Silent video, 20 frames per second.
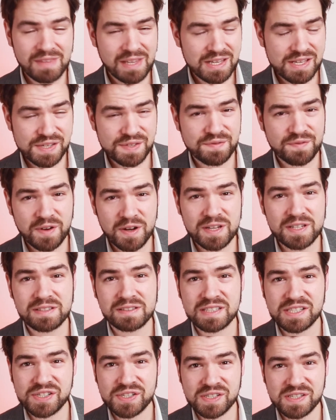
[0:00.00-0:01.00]
is very
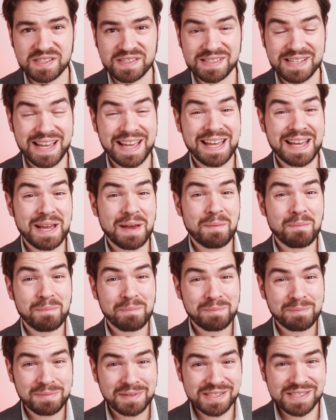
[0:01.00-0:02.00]
delicious,
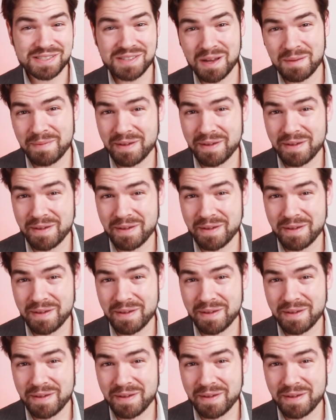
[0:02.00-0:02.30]
but it's not